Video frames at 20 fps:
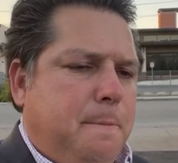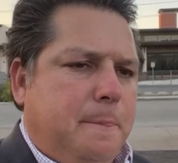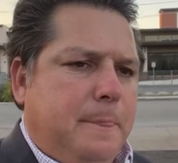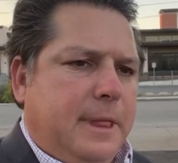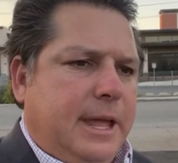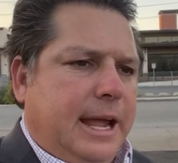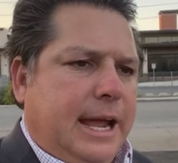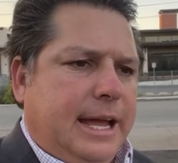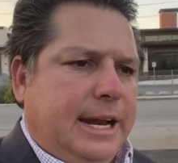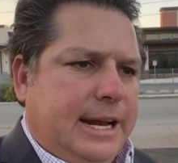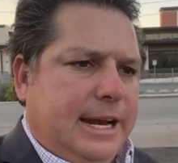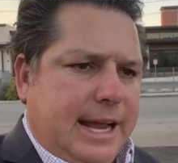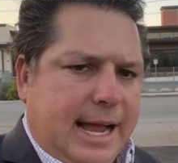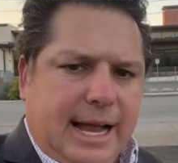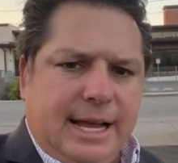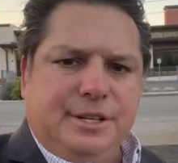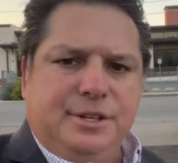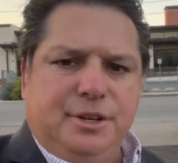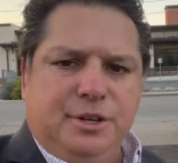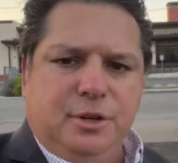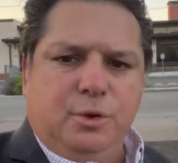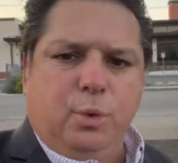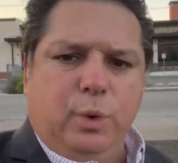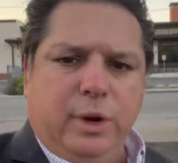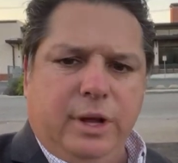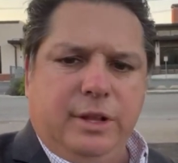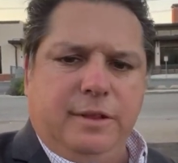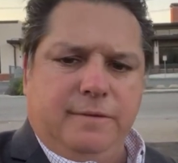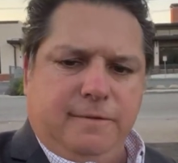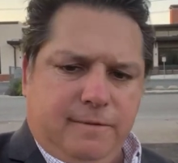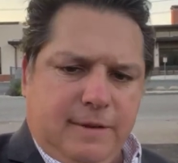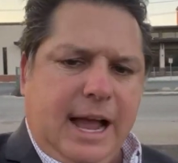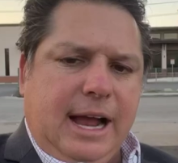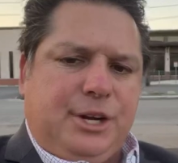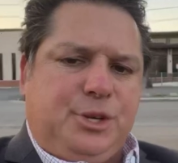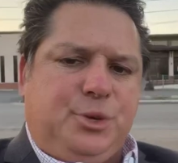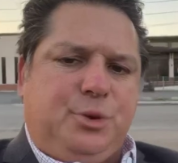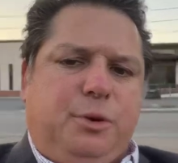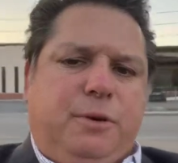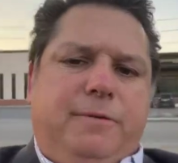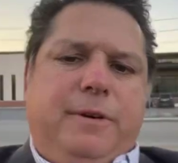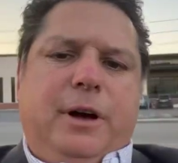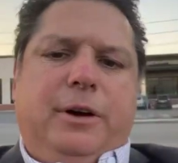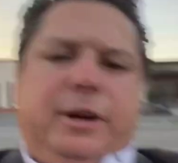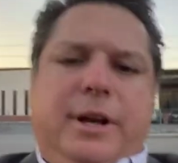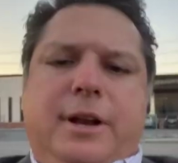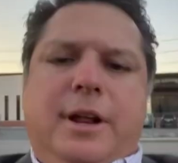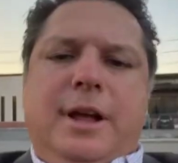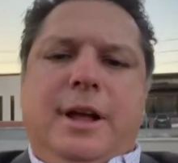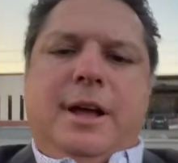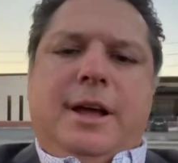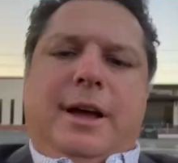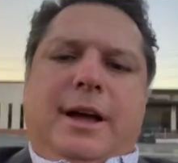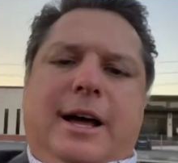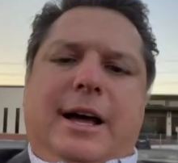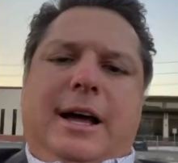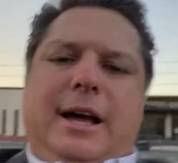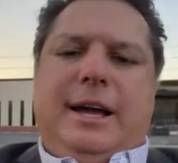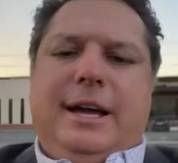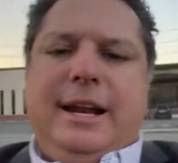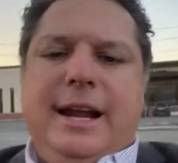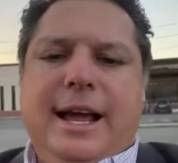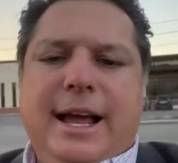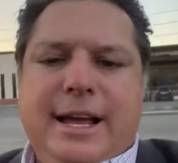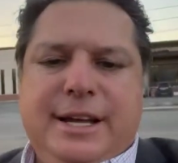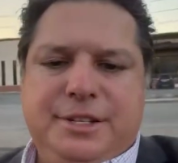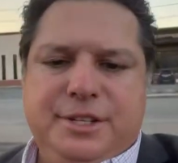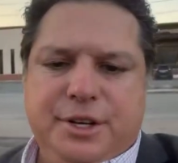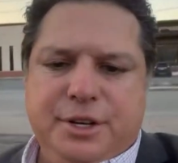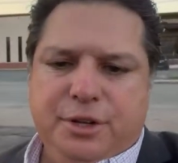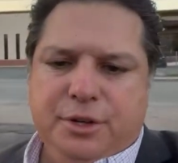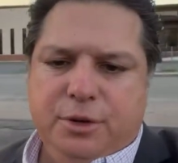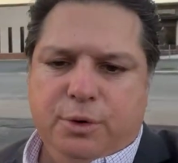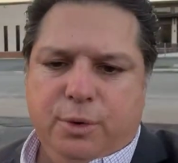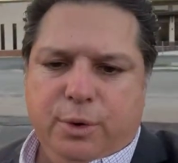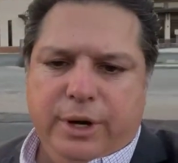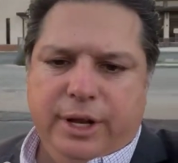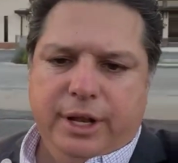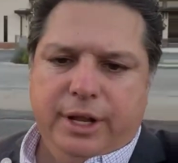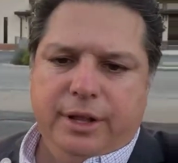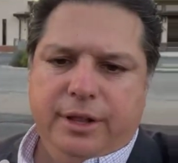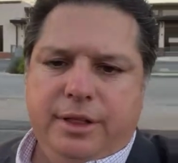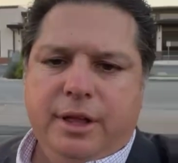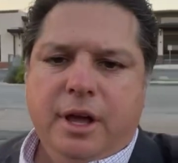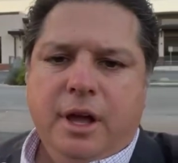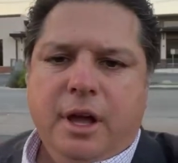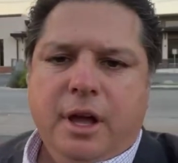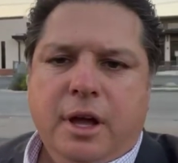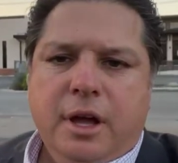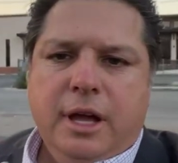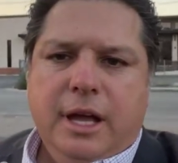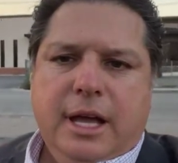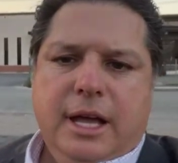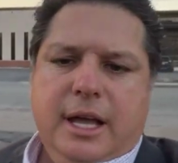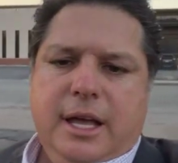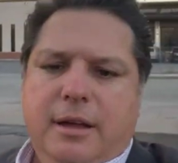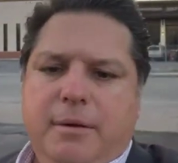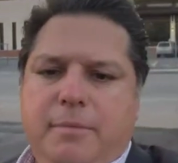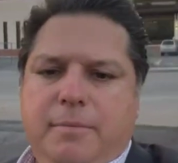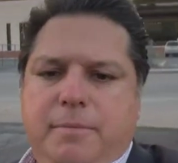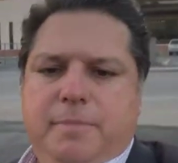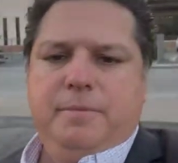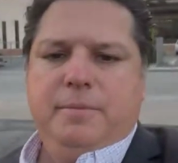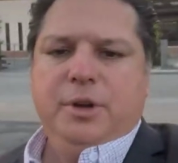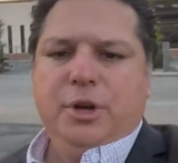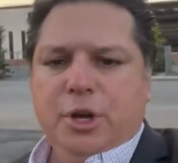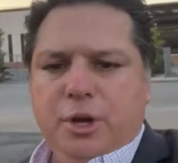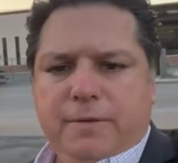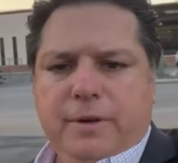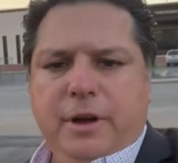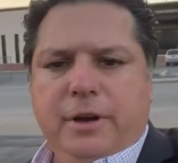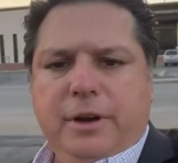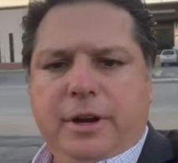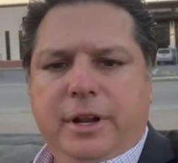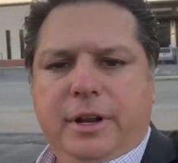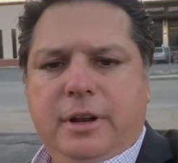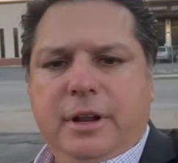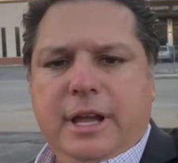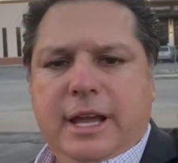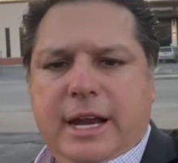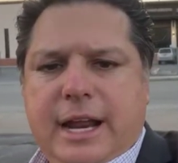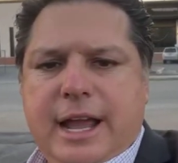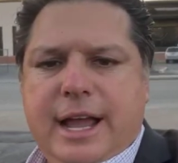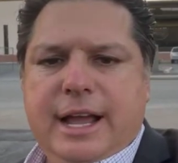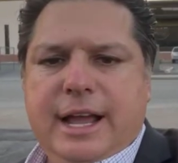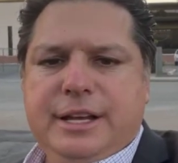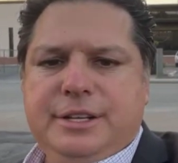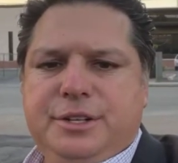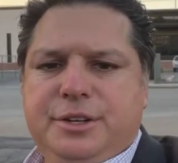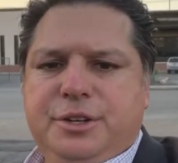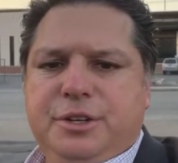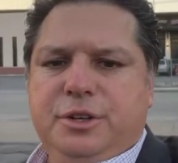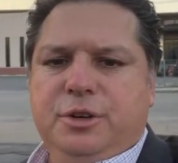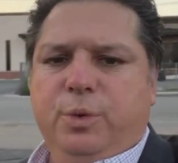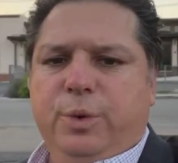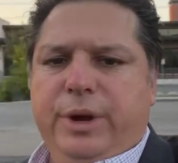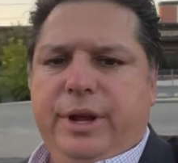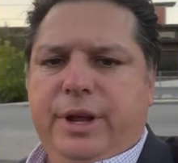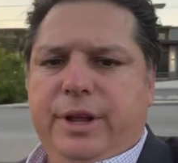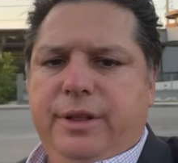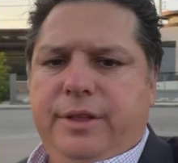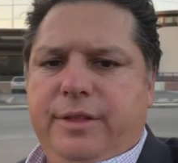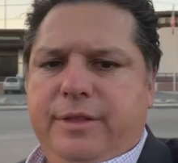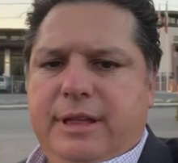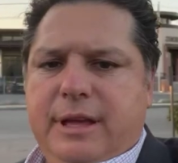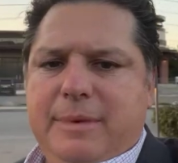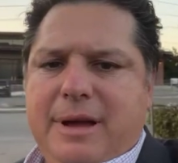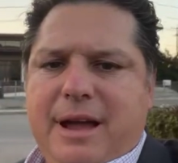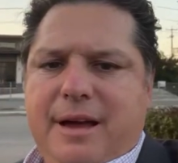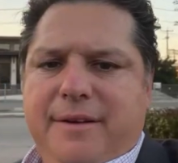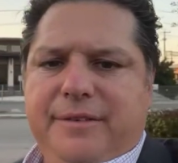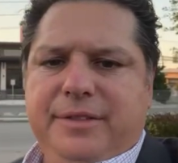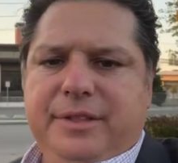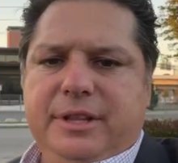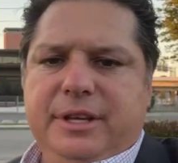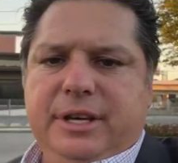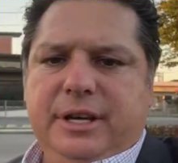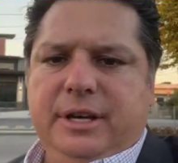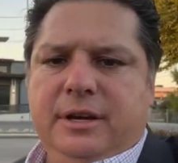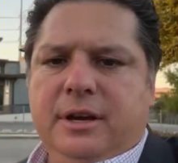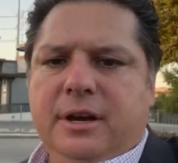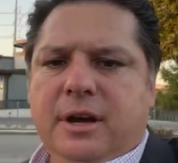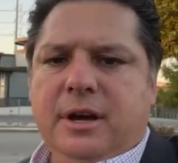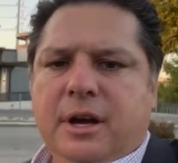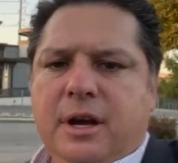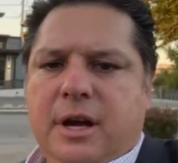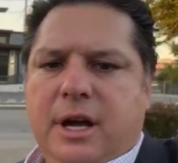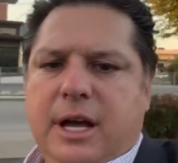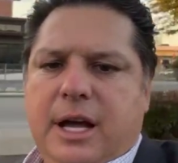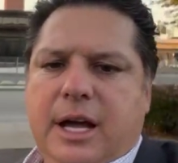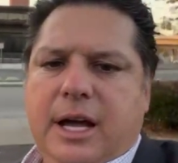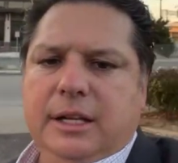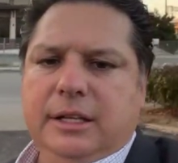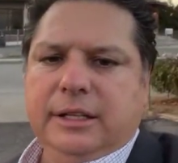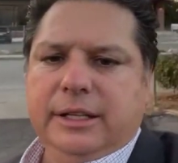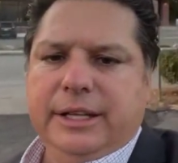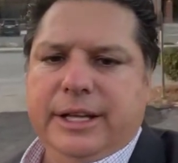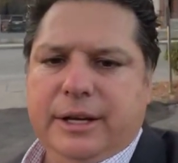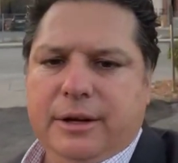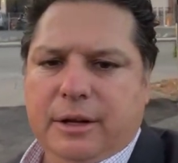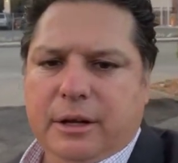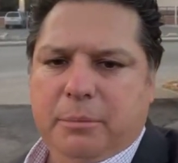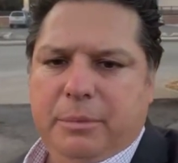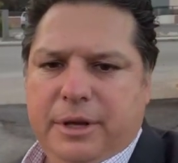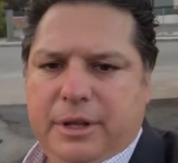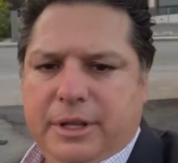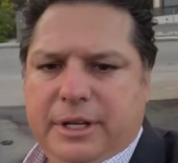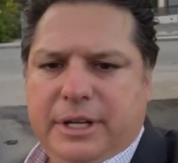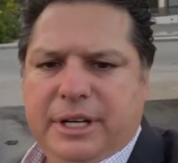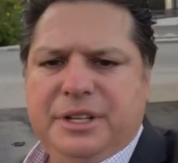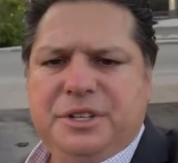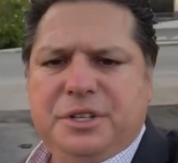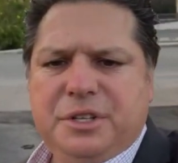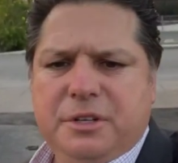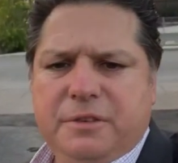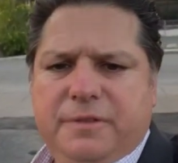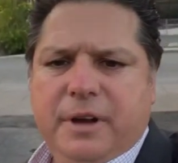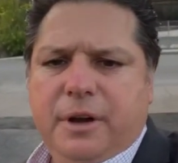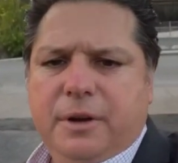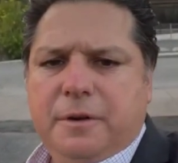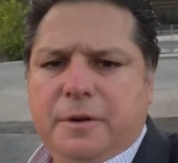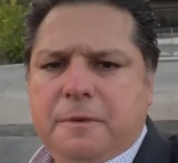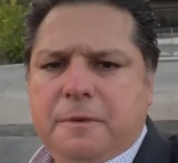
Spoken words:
it has to do with actual voting. It has to do with who voted, and it has to do with them having the legal ability to vote.